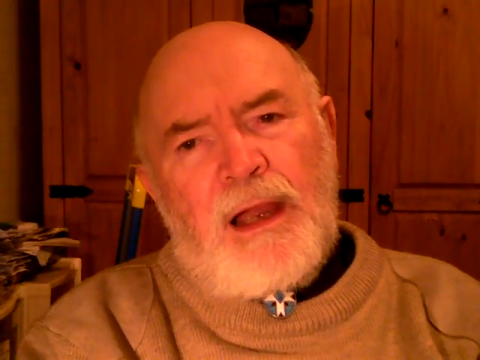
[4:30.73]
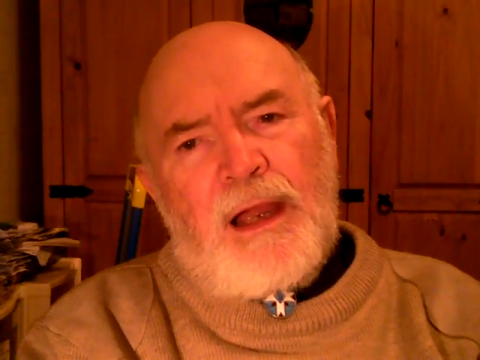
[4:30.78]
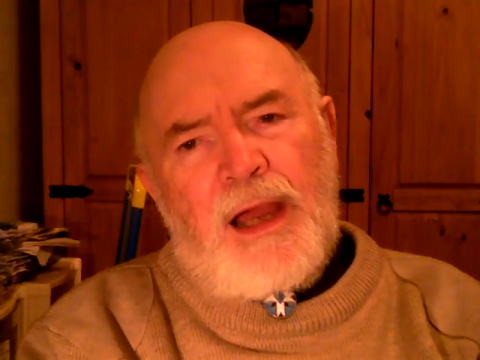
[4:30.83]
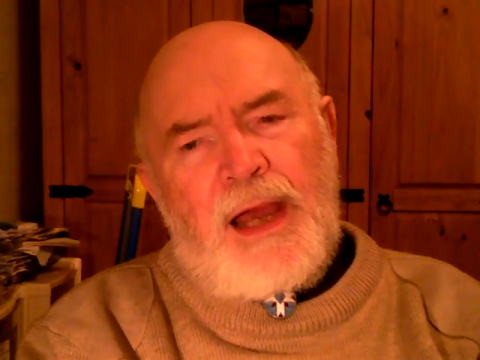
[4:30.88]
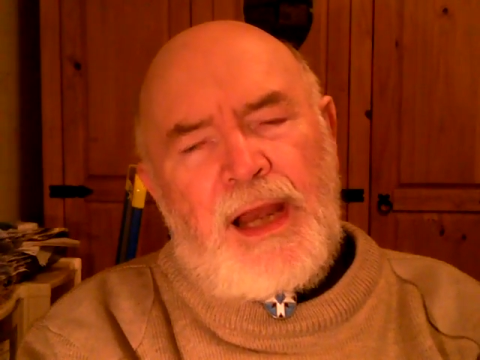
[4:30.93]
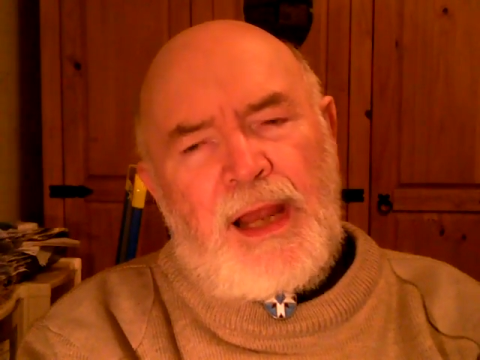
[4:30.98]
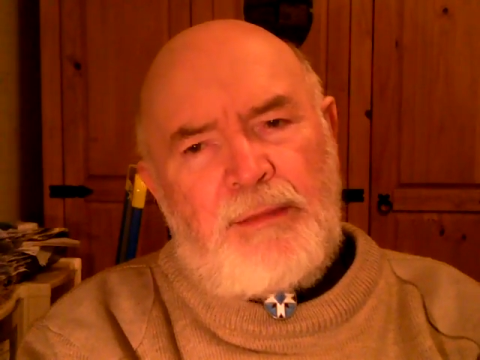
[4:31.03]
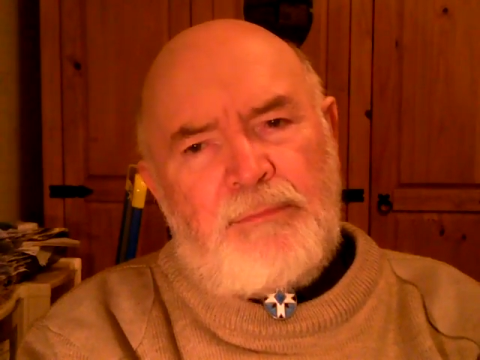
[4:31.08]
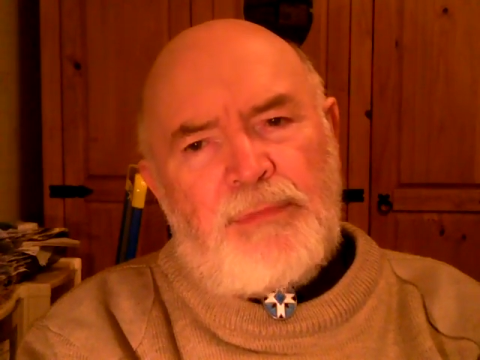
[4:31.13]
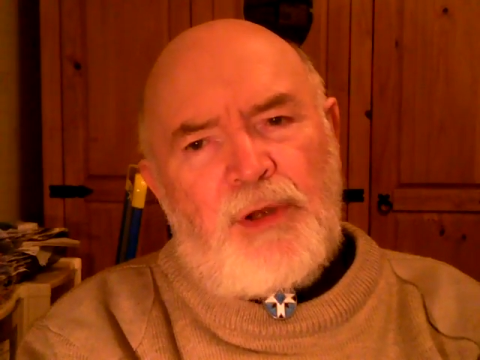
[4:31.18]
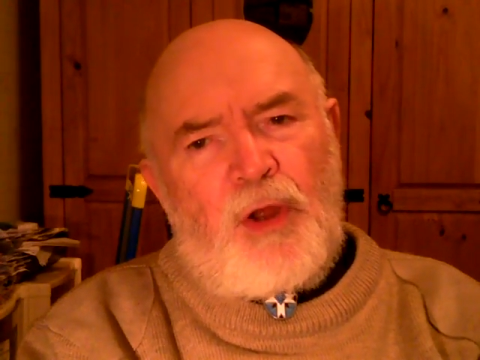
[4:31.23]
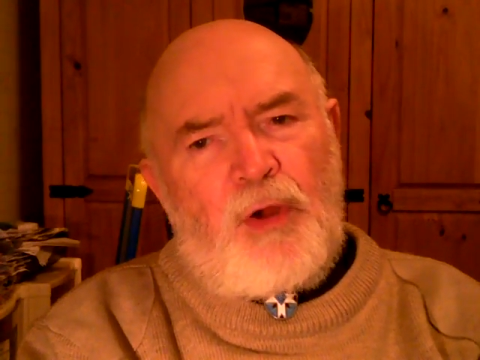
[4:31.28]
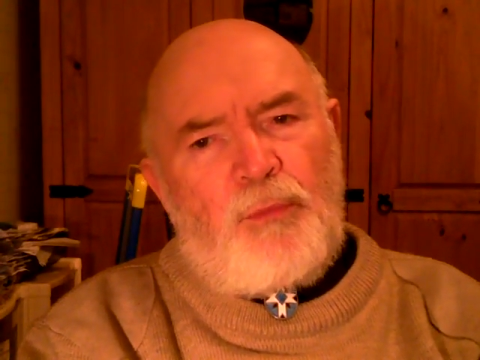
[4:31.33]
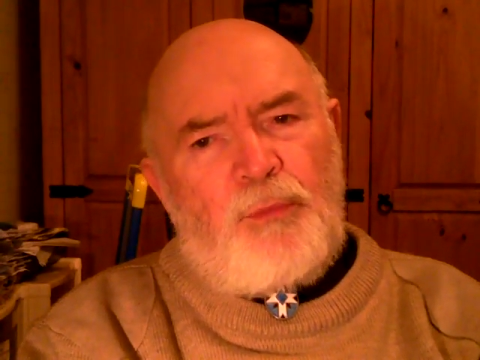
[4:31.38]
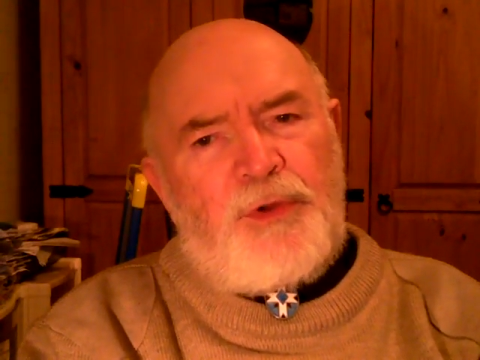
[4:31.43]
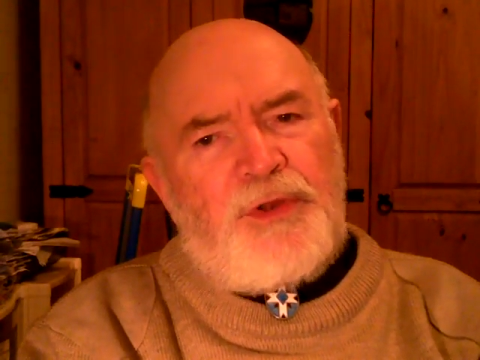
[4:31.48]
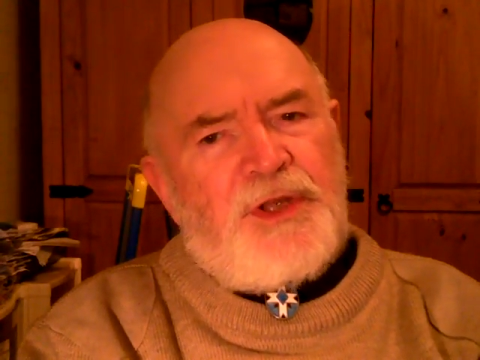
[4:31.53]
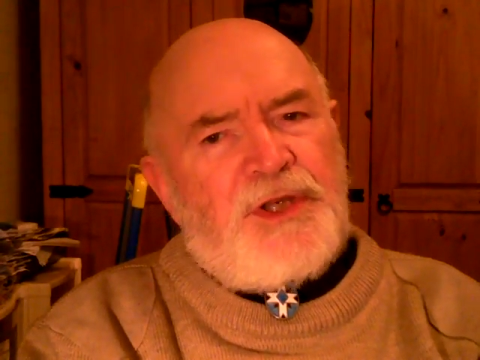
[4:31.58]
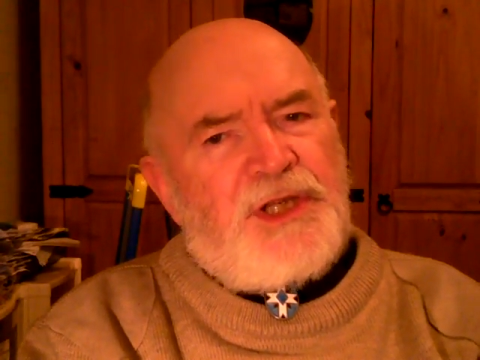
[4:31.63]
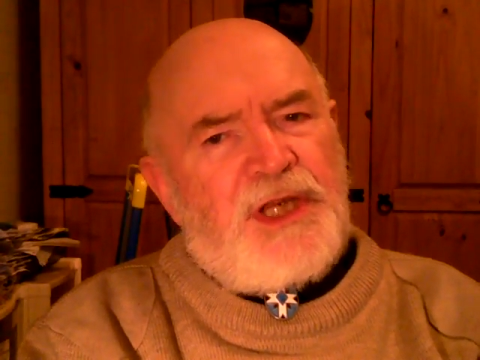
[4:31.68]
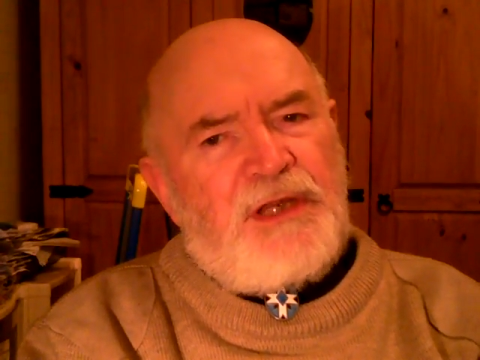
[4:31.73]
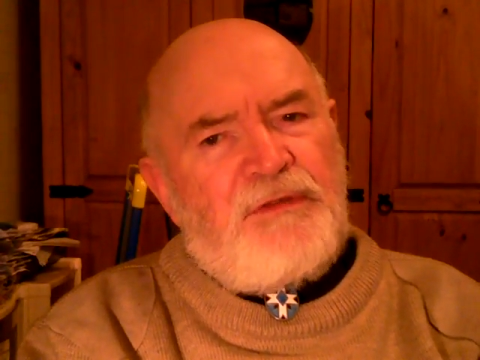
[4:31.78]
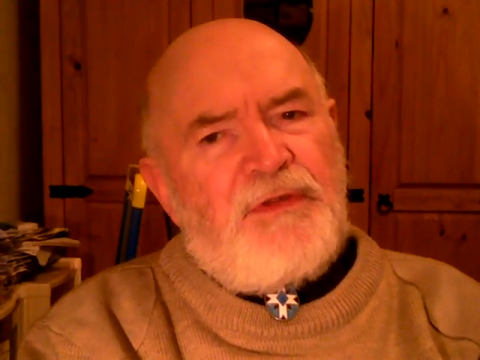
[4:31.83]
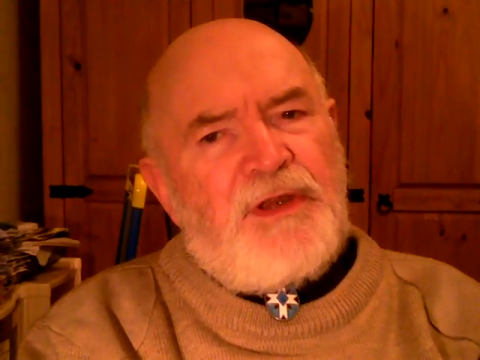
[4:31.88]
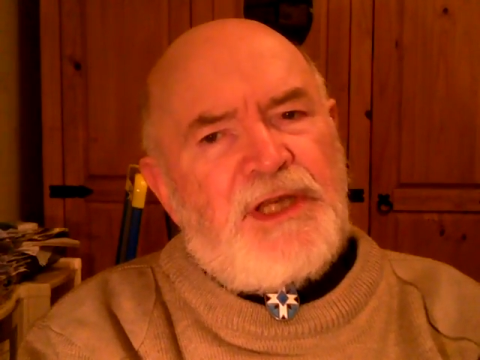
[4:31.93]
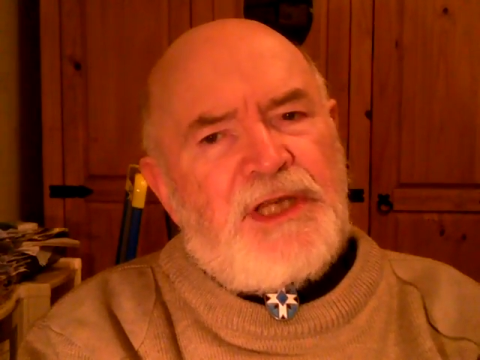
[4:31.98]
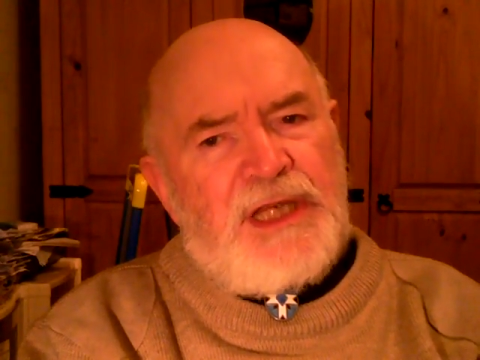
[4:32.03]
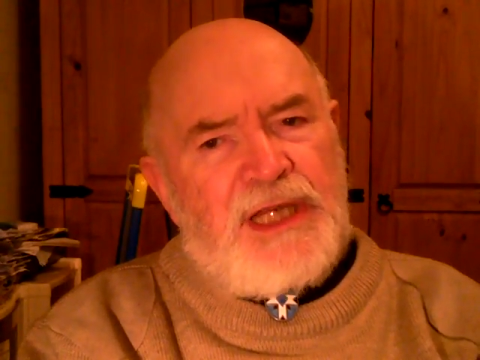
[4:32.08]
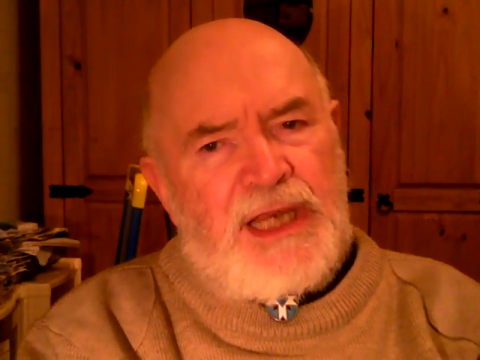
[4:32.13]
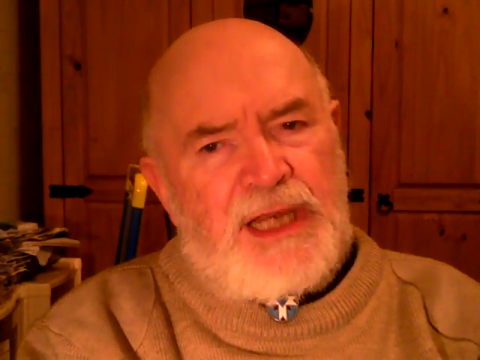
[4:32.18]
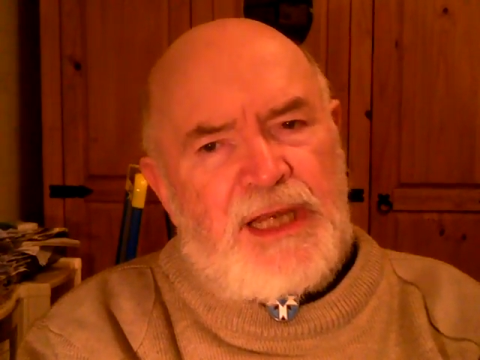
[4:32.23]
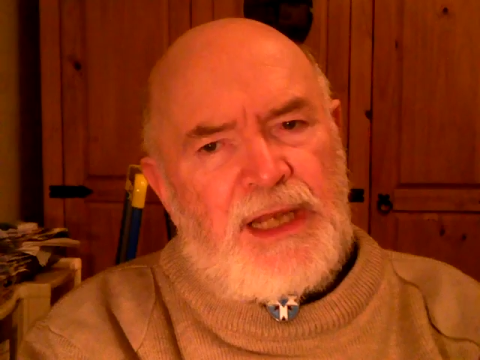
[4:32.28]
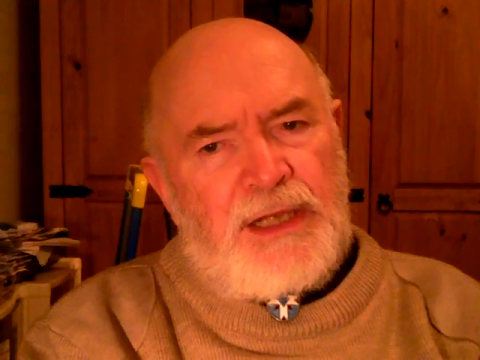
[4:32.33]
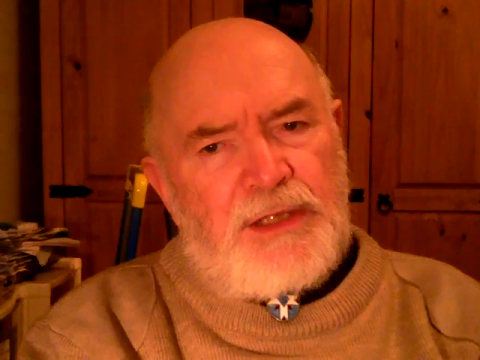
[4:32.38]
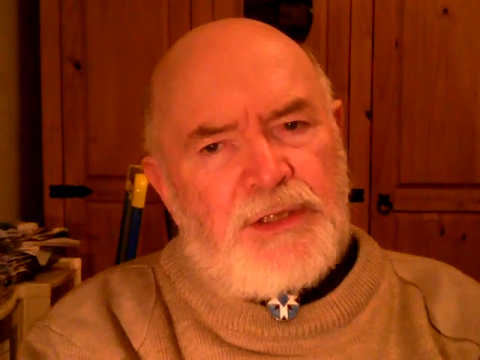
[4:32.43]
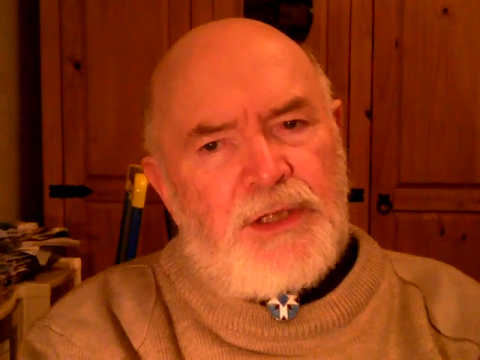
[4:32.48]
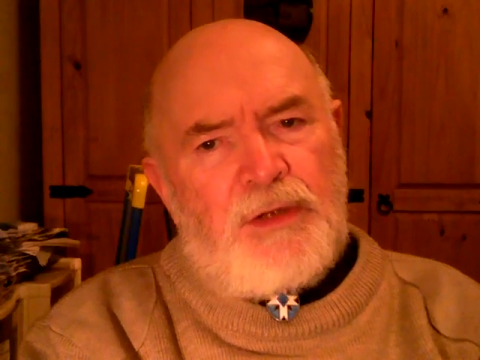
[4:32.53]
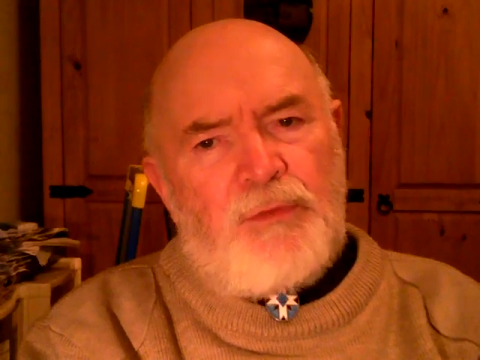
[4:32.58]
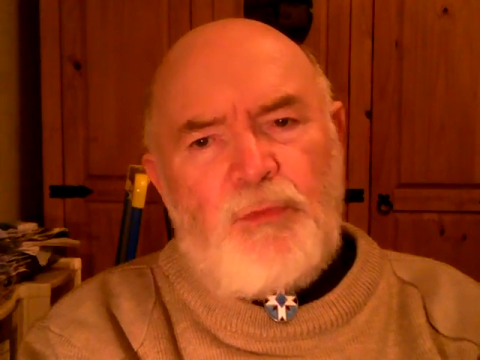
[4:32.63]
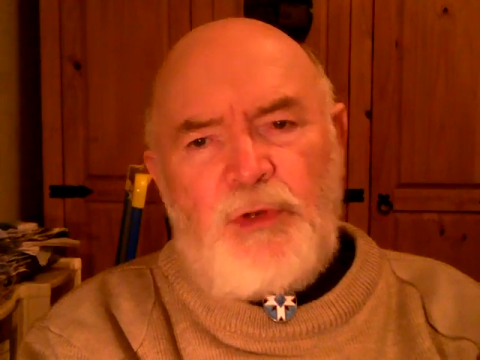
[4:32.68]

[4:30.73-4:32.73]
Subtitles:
an envelope with a DVD in it,